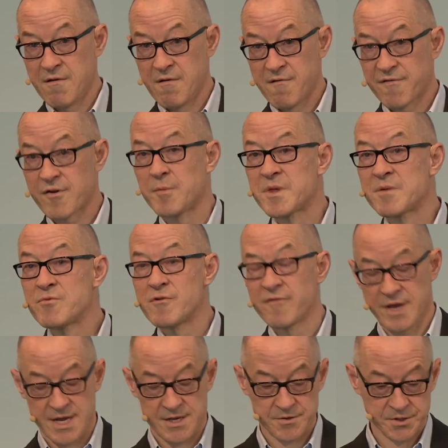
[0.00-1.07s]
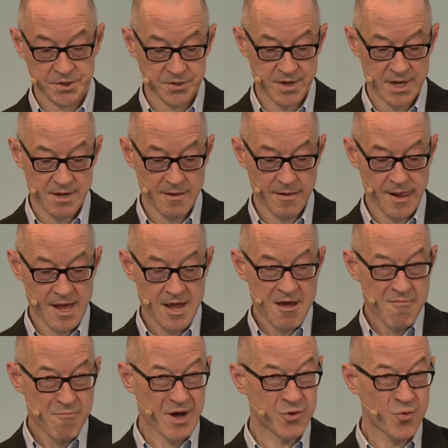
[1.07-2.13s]
from the movie industry.
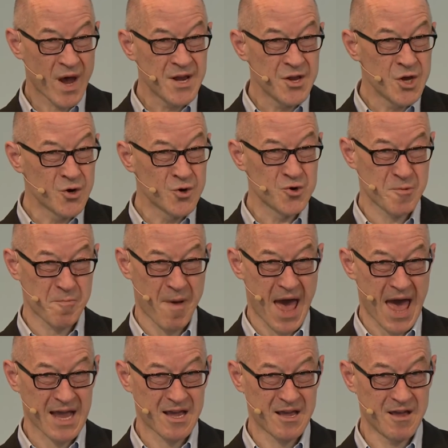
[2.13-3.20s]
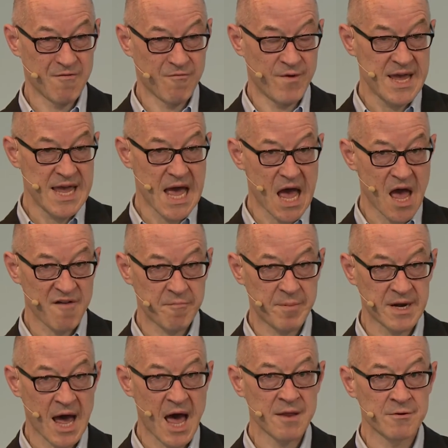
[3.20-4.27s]
But when you look back, we have
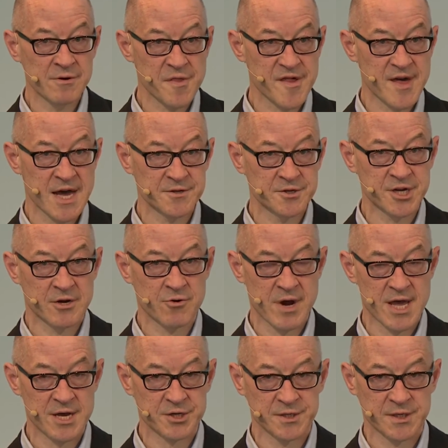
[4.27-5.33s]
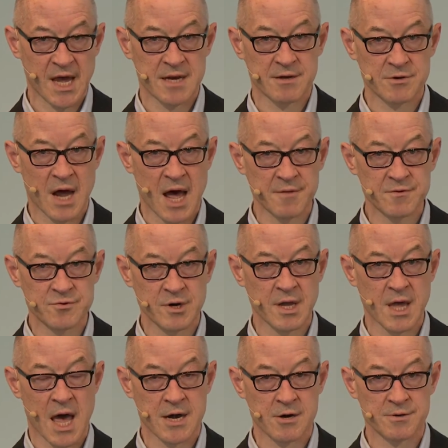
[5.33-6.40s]
been 100,000 generations hunter and
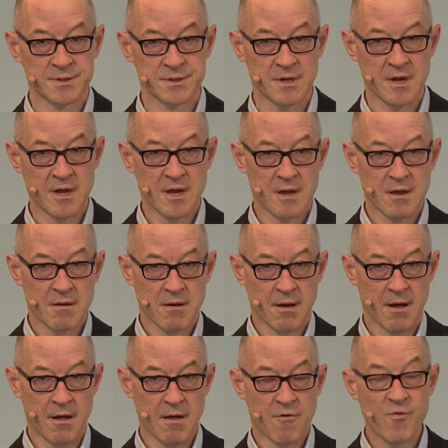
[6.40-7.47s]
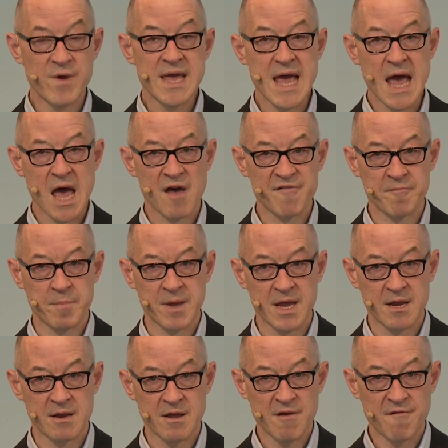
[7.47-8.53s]
gatherers. We have
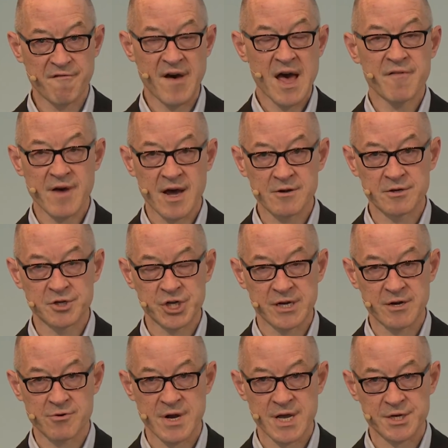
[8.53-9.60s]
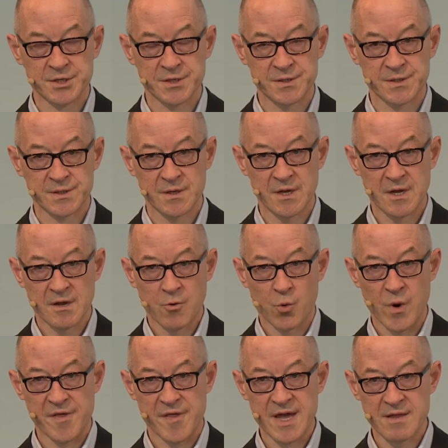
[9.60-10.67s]
been 500 generations
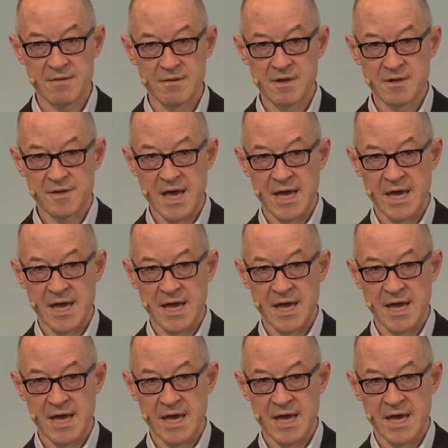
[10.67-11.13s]
within the